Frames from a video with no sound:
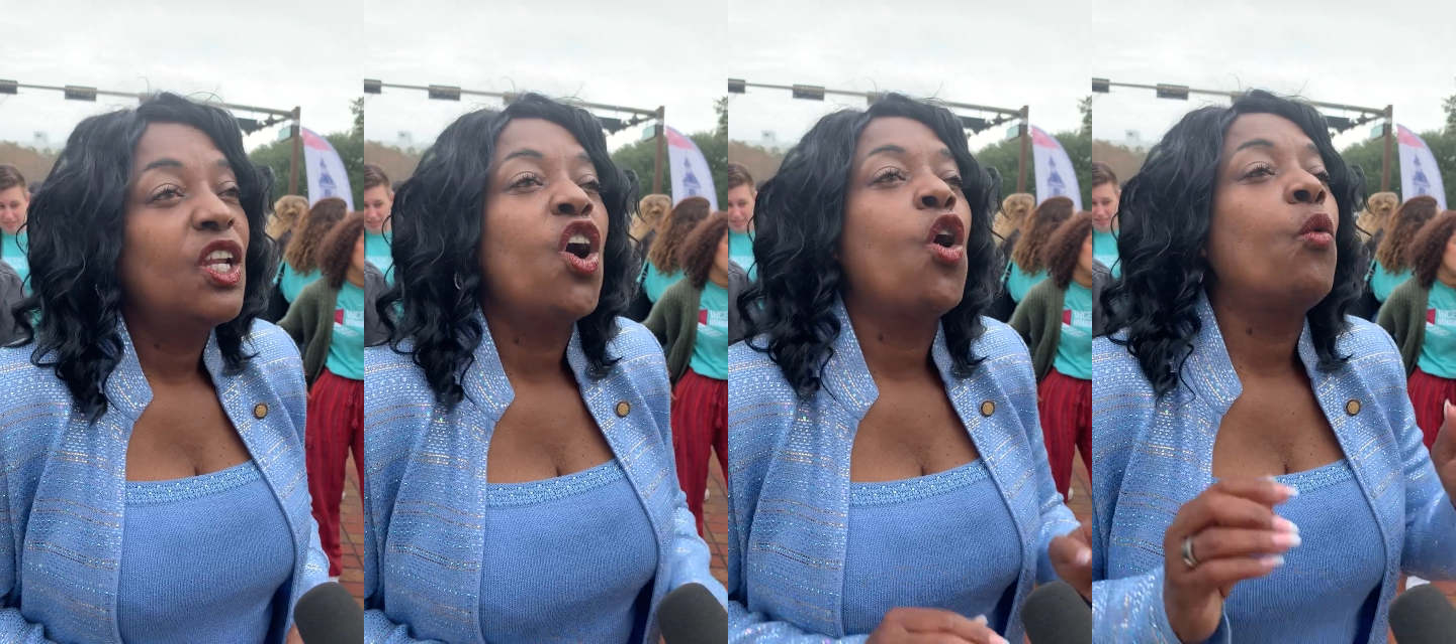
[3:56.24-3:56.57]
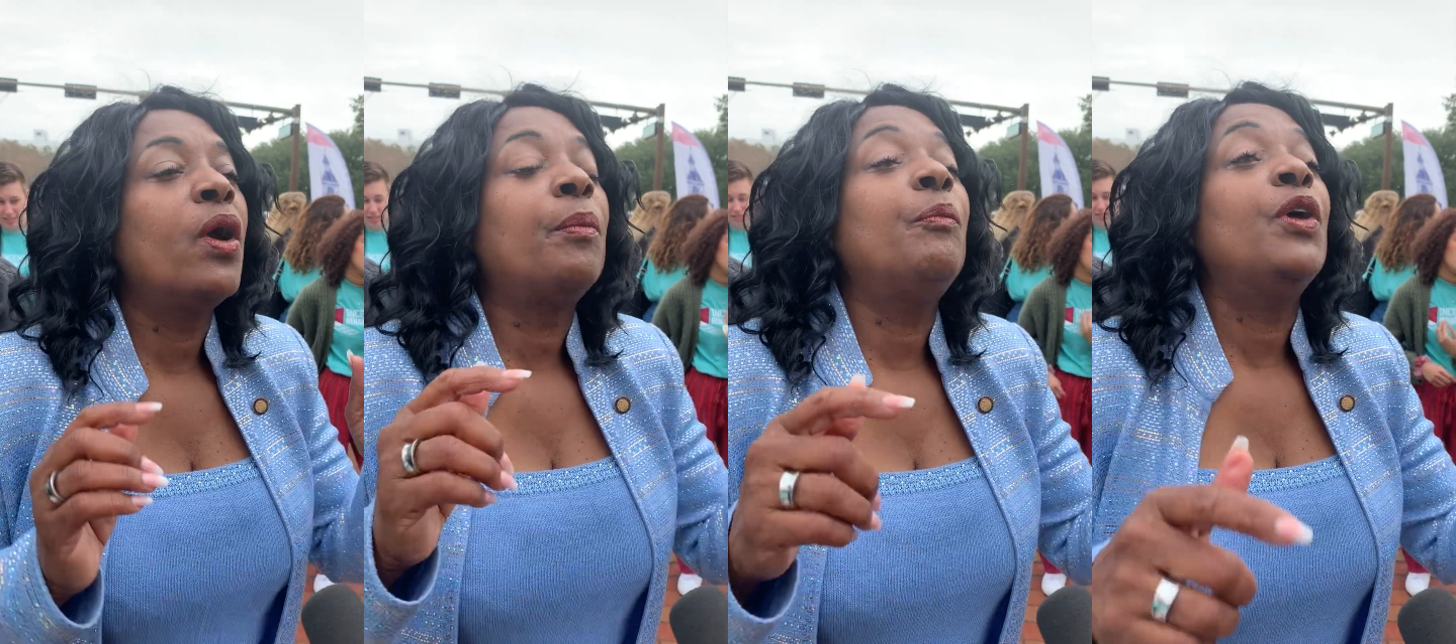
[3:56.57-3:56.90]
No,
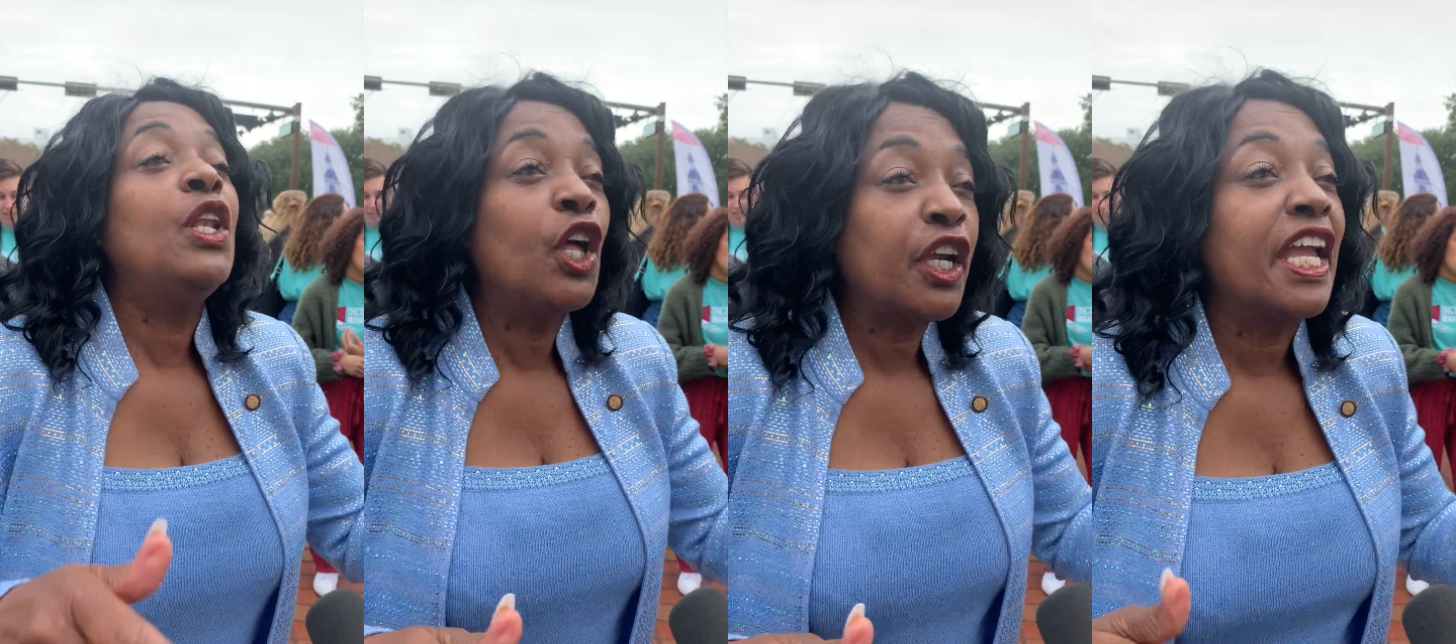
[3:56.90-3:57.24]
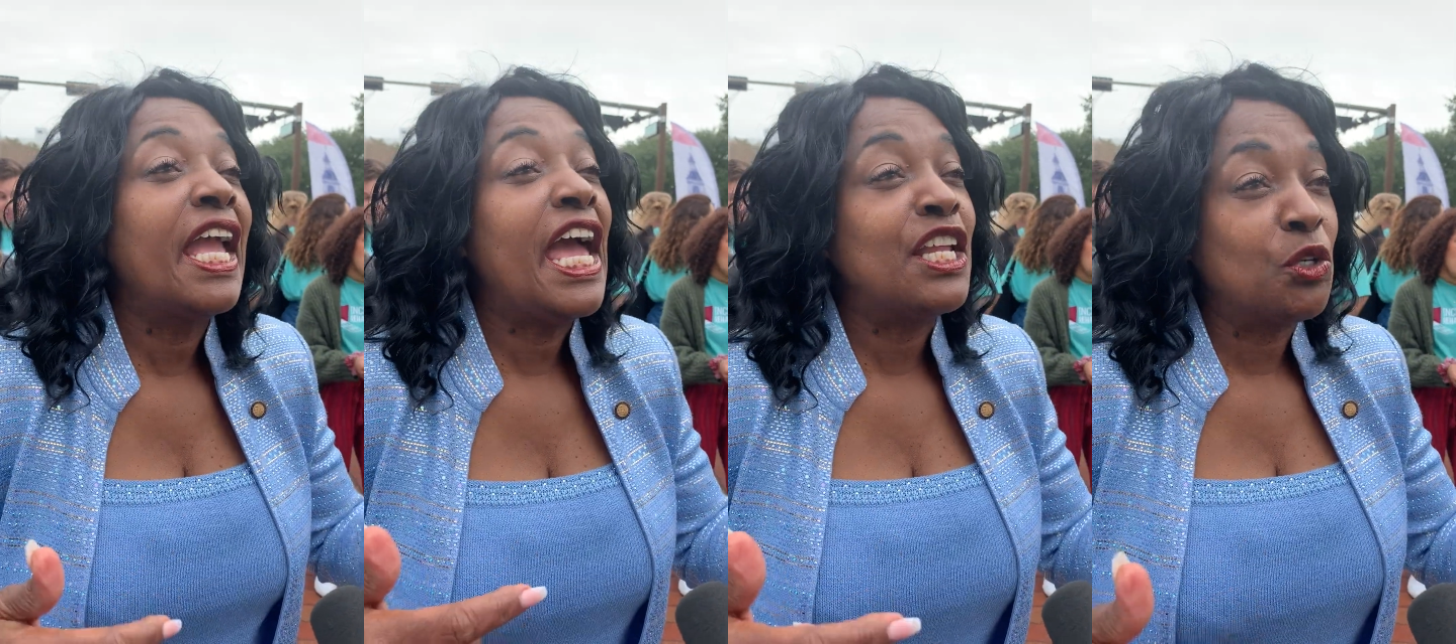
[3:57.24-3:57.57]
we're
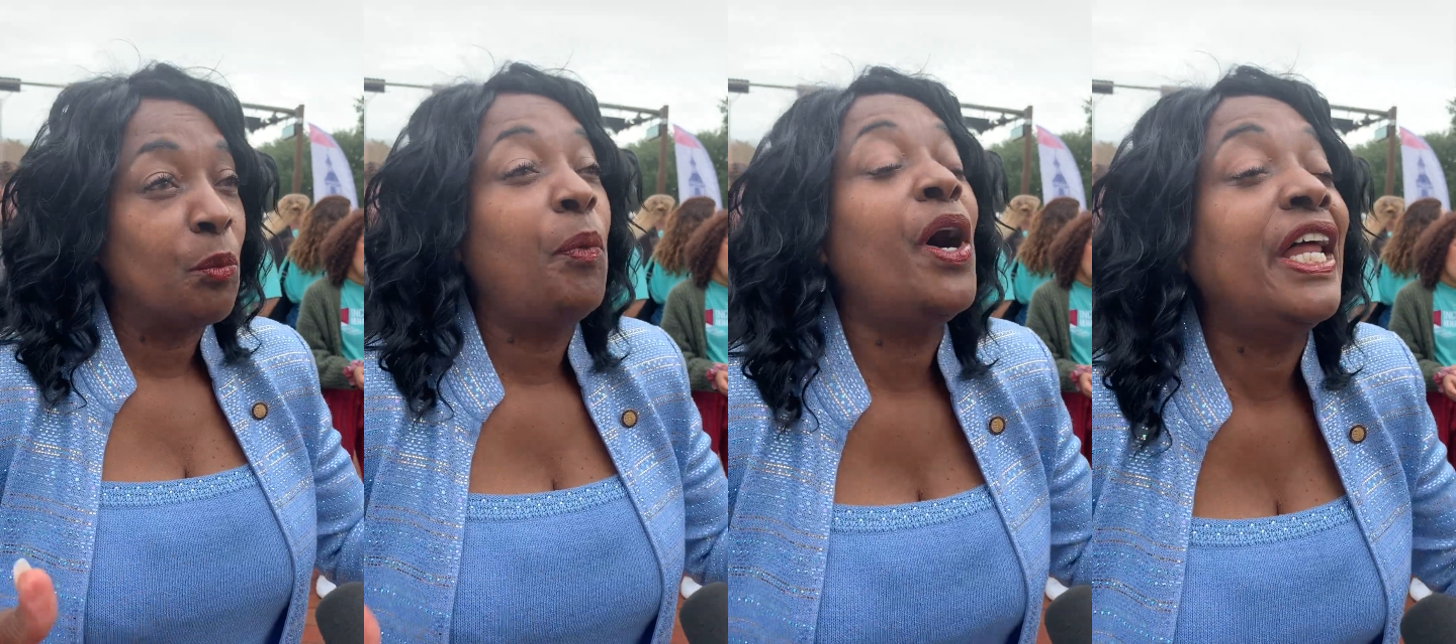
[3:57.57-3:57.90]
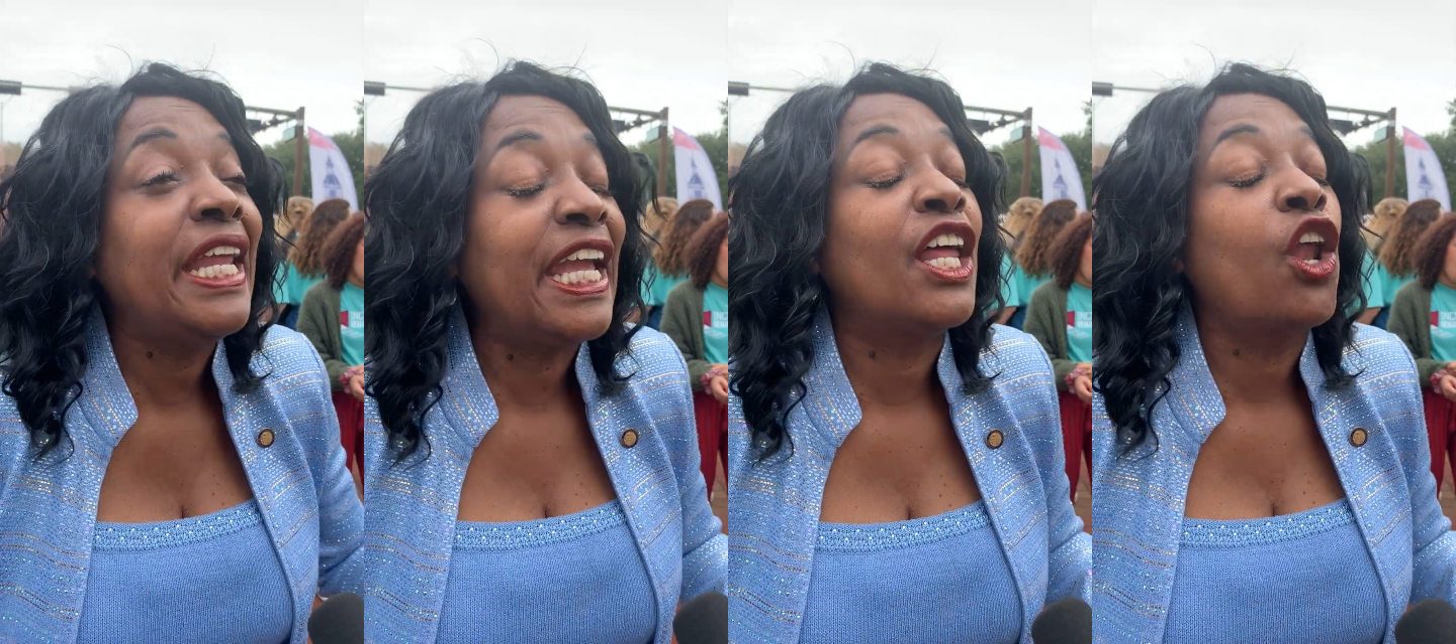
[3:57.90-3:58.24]
looking ahead to
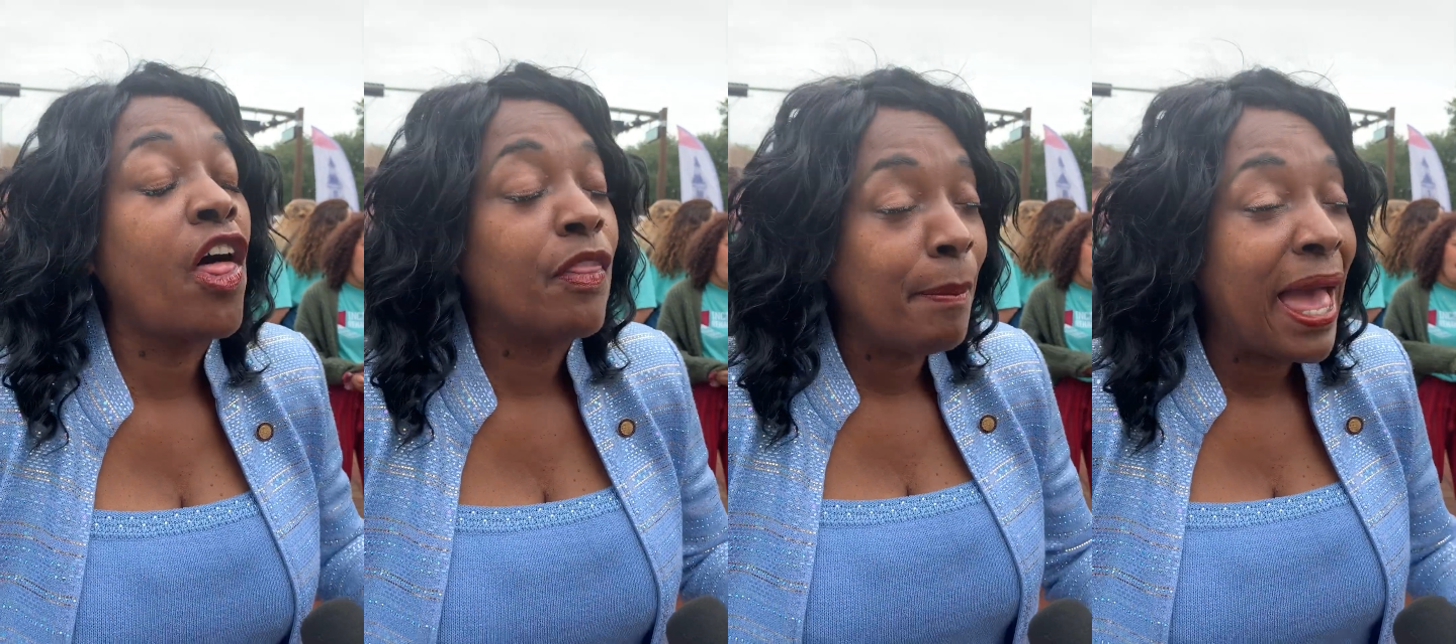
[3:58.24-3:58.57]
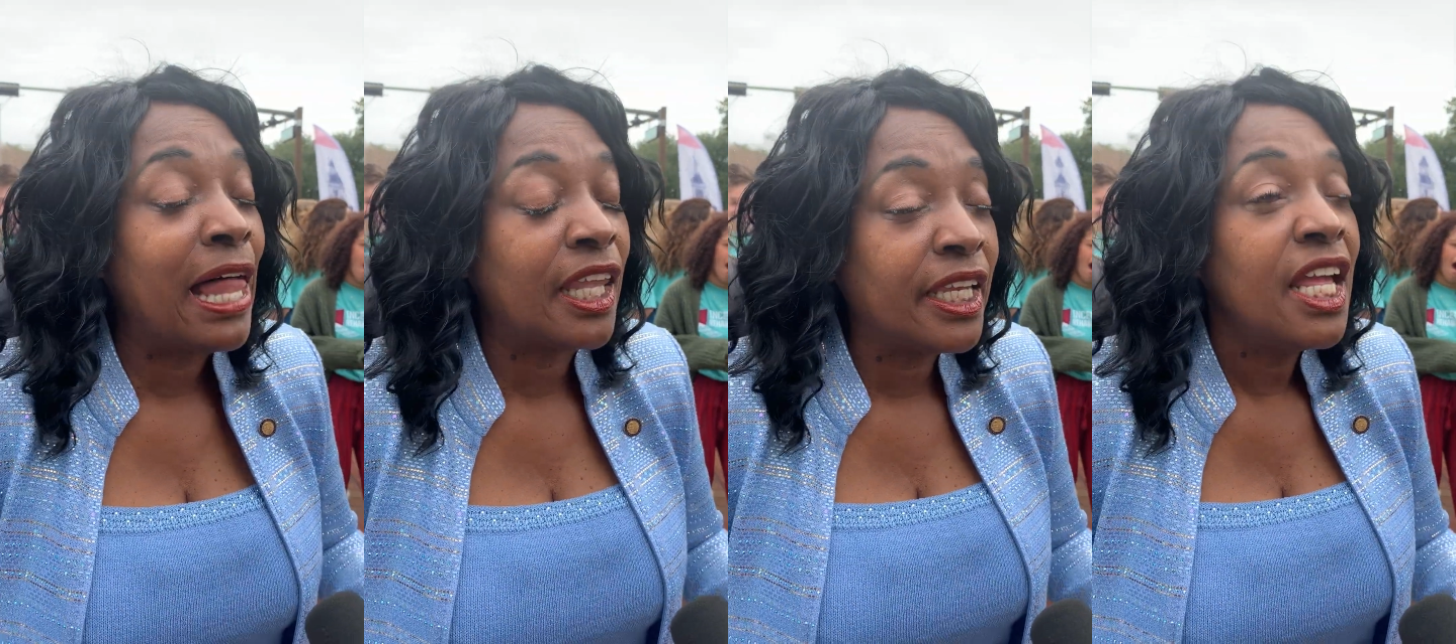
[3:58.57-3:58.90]
putting it on the
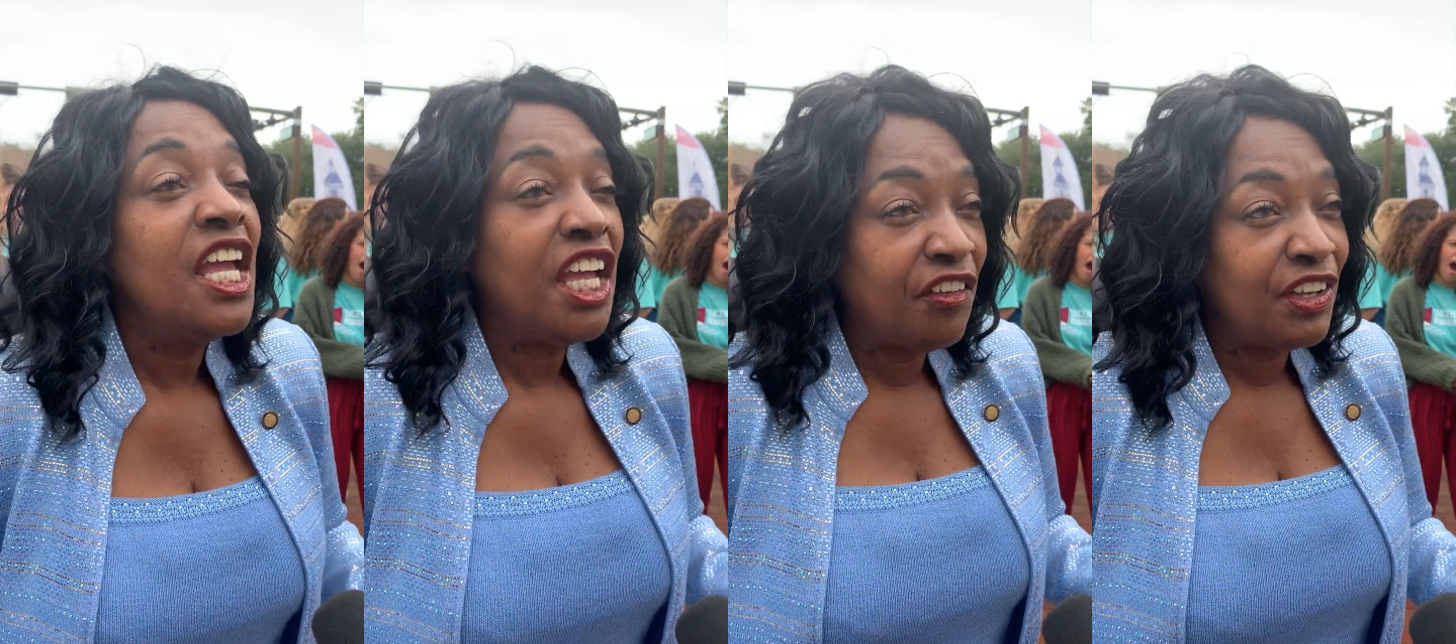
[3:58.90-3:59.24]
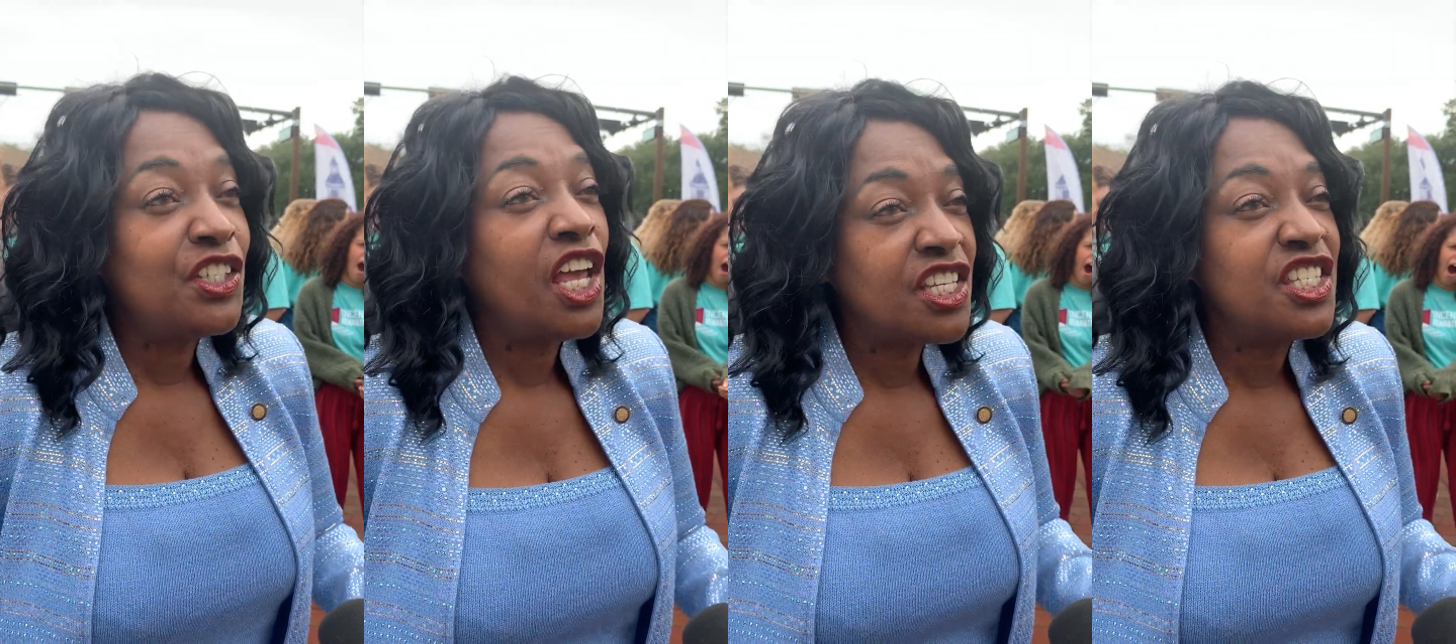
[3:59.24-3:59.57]
ballot if
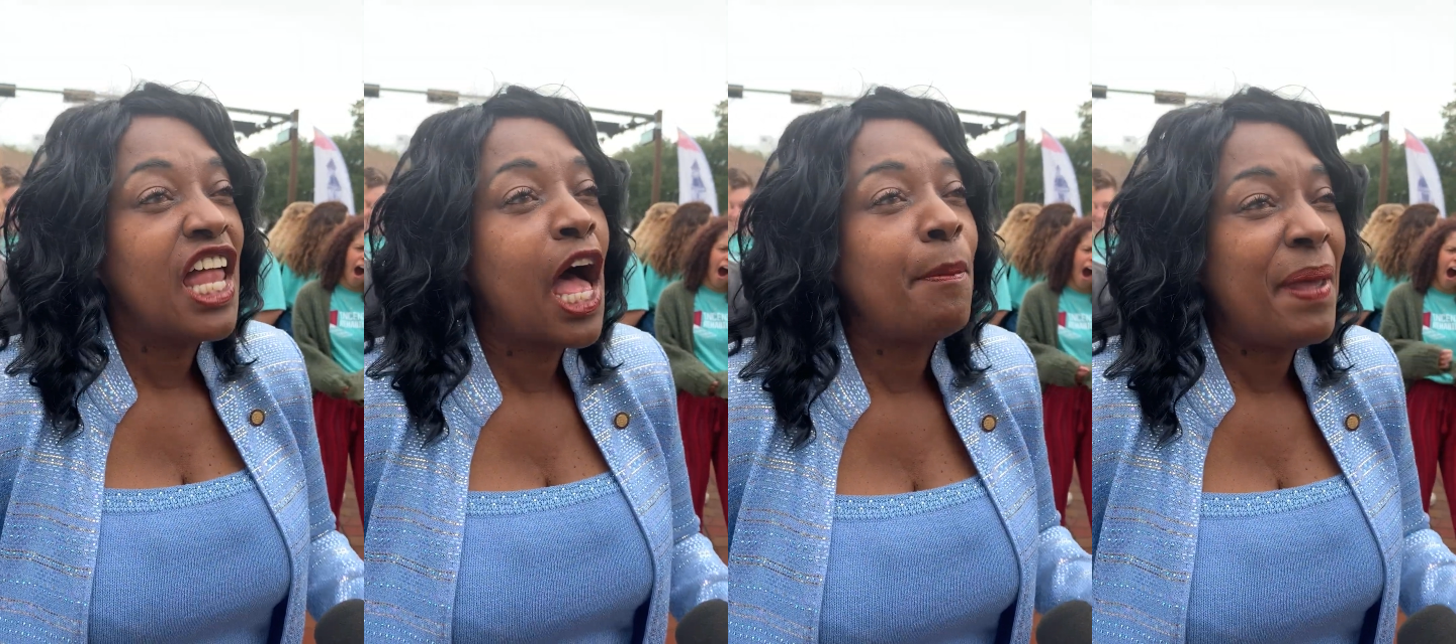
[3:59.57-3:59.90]
it does not